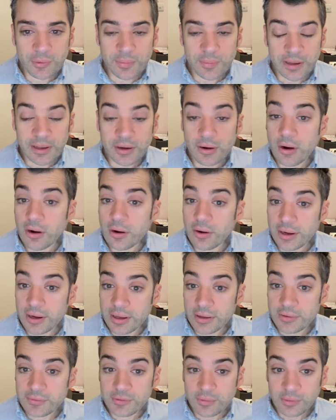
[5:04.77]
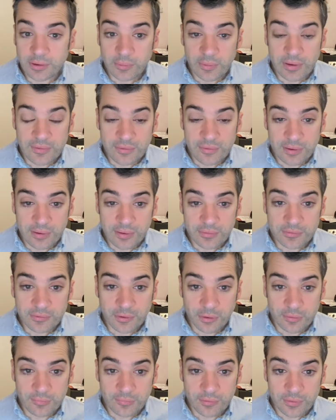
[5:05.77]
would be an aria, so here we have a
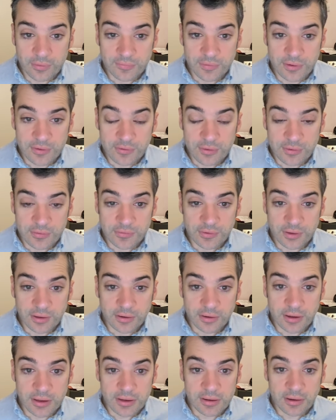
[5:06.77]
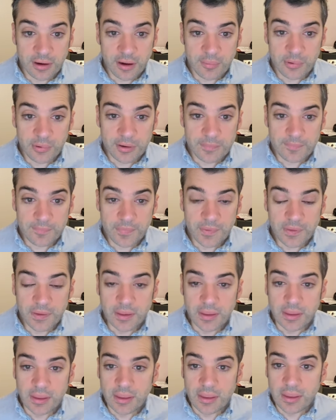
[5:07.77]
song for a featured singer in an opera.
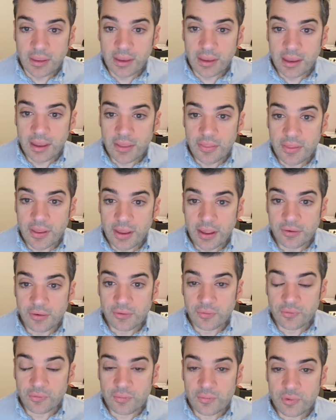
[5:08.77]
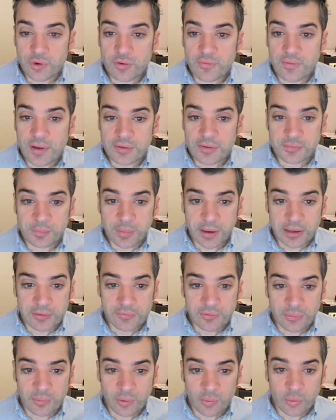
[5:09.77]
And then remove as
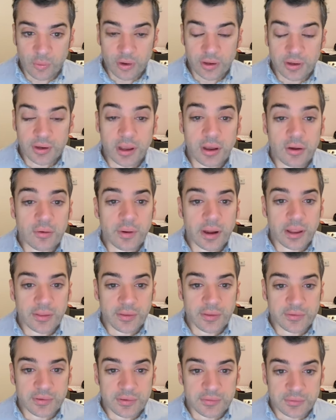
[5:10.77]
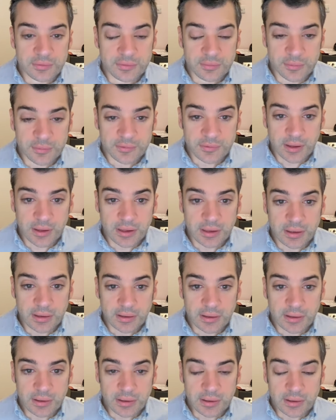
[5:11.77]
paint from a wood. Oh, right, this isn't a
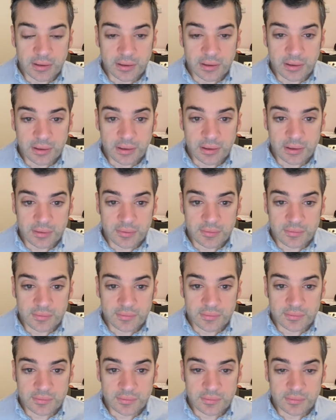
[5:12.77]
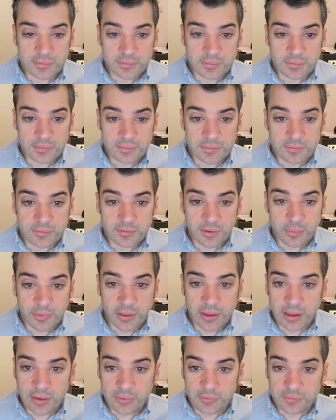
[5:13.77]
mistake. It's
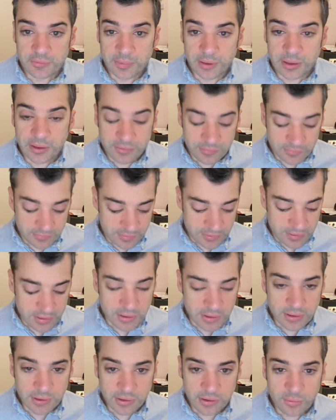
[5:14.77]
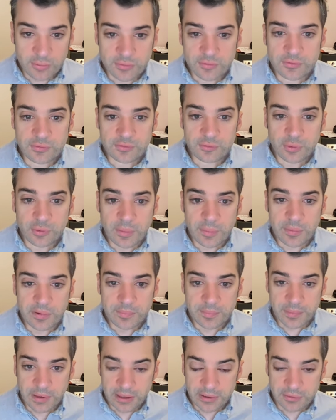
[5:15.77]
something else because you would
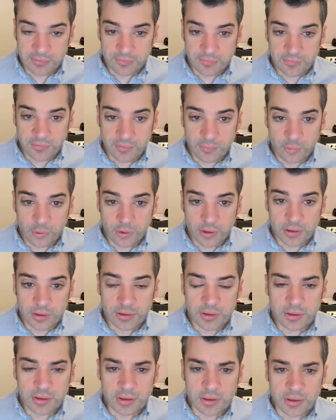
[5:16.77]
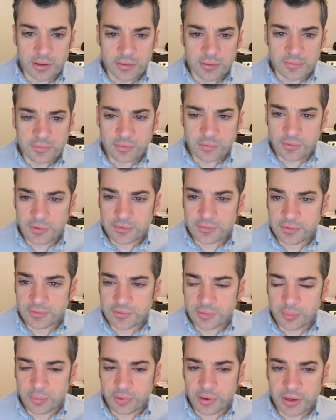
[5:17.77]
strip paint from wood. So this
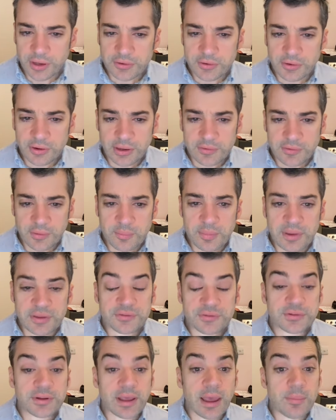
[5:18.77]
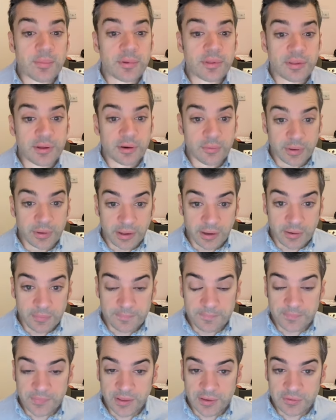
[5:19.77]
is a blunder, is a misstep. There we
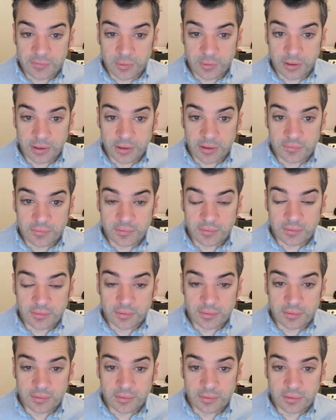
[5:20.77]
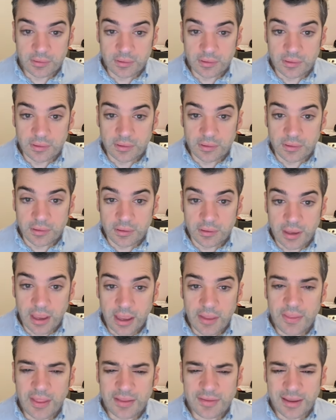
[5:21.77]
go. That's what it is.
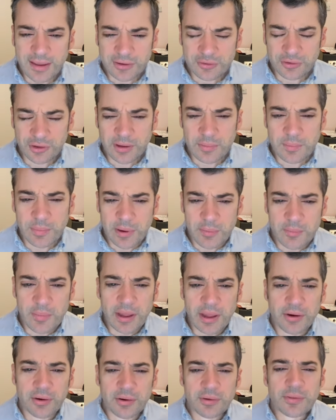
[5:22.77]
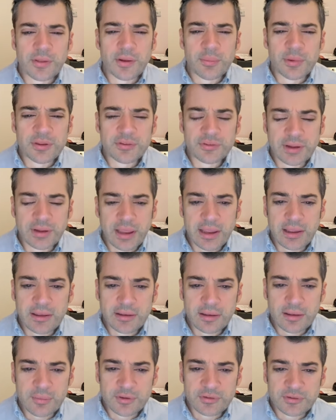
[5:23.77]
And that's actually a bit better than
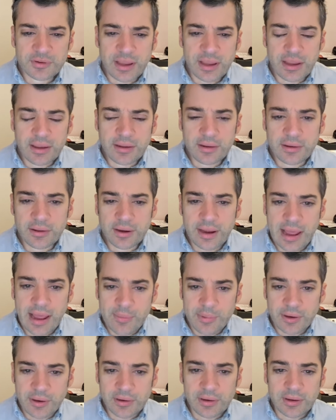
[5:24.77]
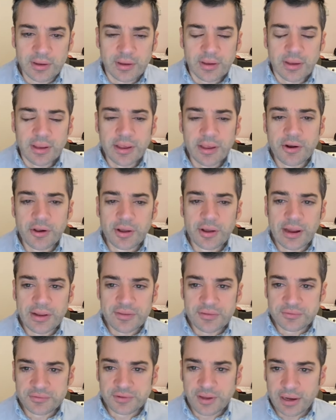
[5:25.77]
mistake. A mistake could happen in all
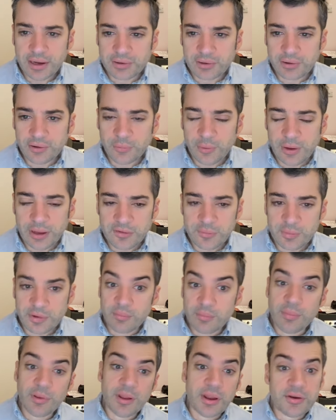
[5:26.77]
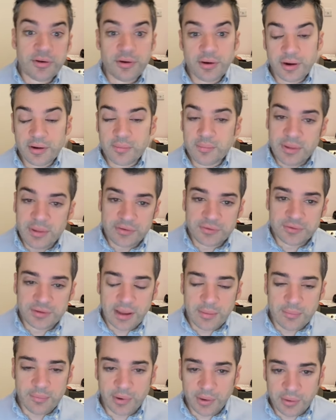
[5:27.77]
kinds of technical ways, but a blunder and a
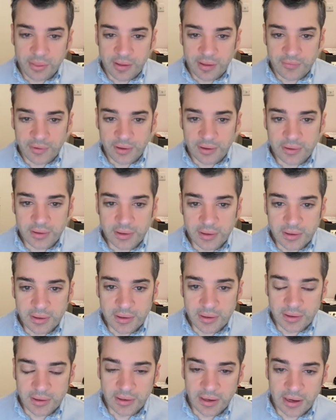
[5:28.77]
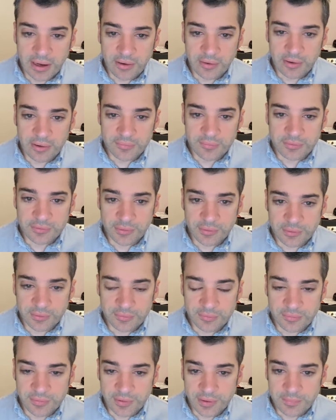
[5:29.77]
misstep both have a an era of sort
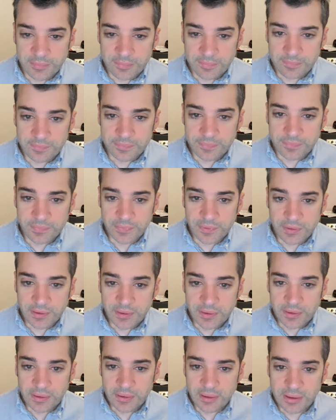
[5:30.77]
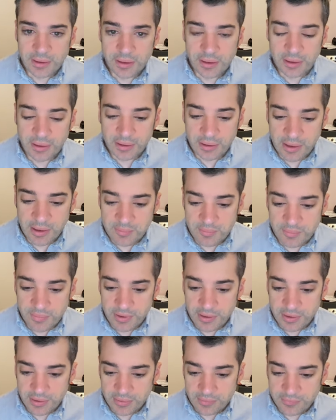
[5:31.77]
of um, uh, and
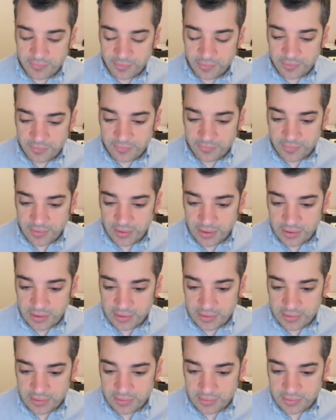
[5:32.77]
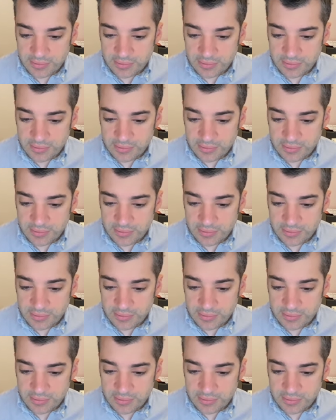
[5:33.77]
sort of uh,